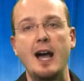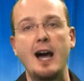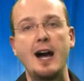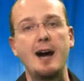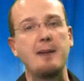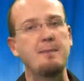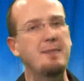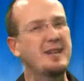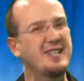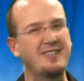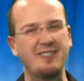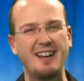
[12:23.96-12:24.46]

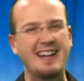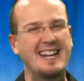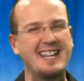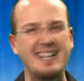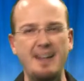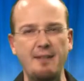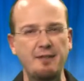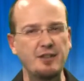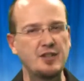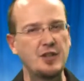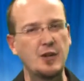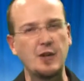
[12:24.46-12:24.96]
But you're right, it
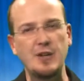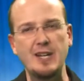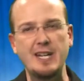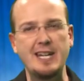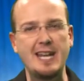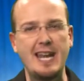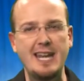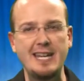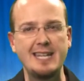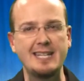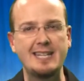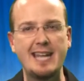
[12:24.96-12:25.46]
never turned
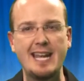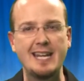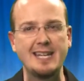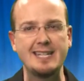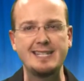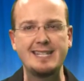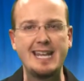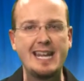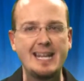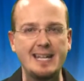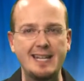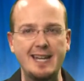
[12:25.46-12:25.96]
into any kind
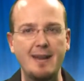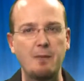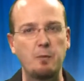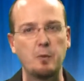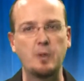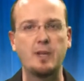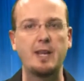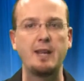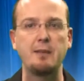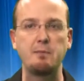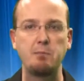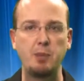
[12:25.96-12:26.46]
of data
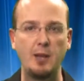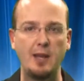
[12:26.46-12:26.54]
networking